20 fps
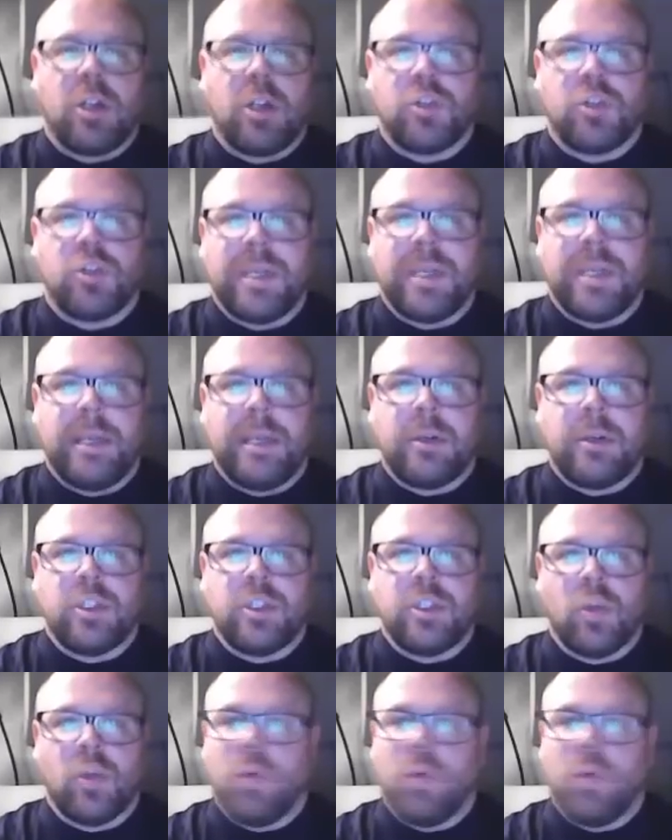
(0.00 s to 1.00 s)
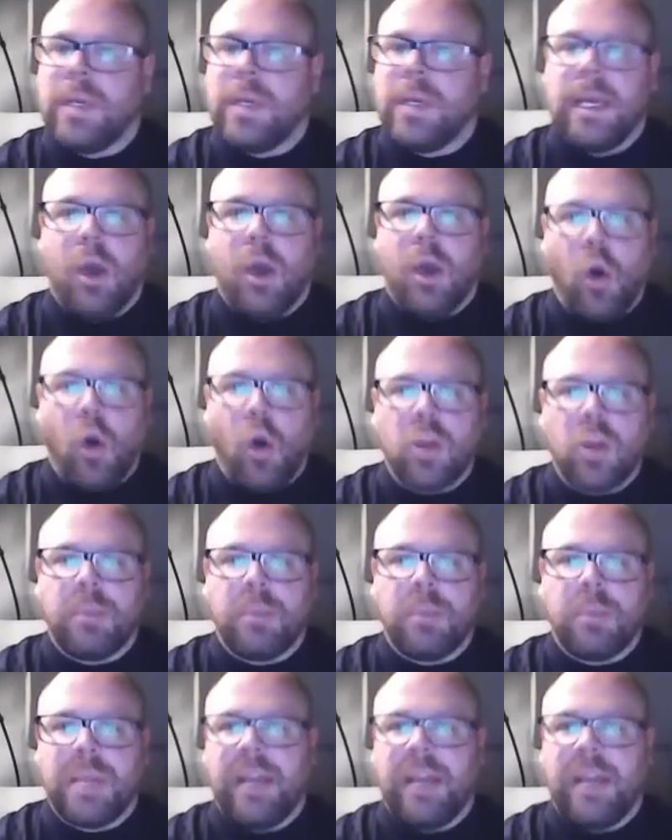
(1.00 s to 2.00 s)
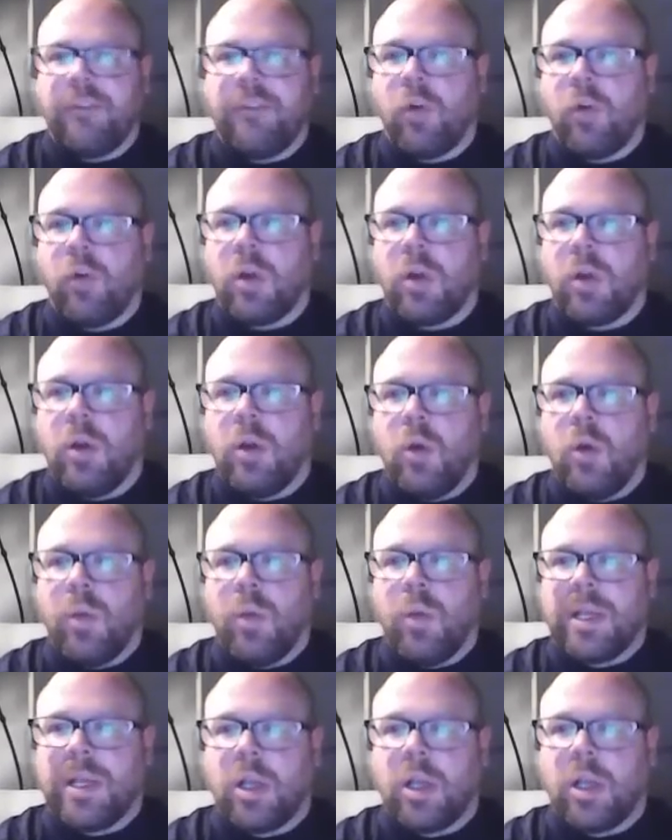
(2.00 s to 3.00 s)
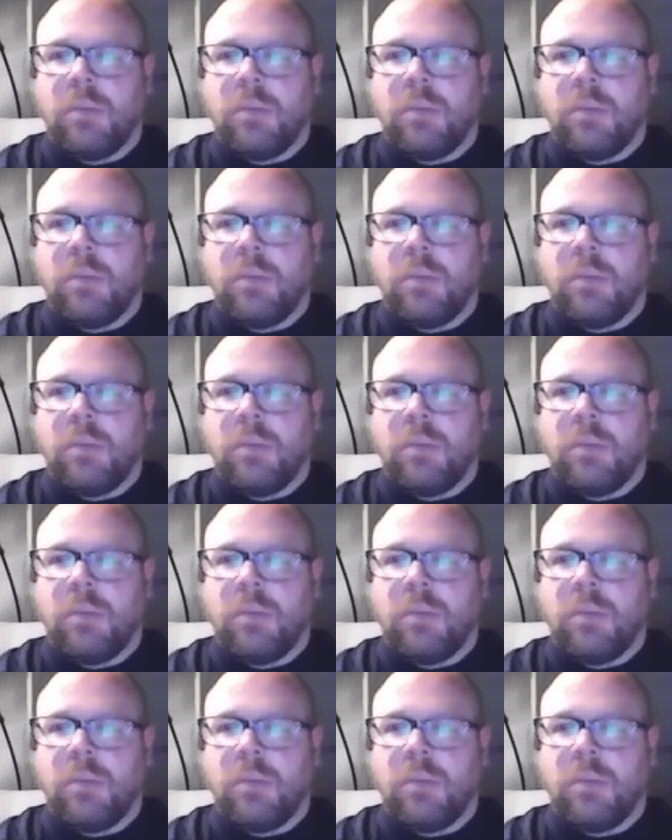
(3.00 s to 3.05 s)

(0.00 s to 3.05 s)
country here. So all to play for when it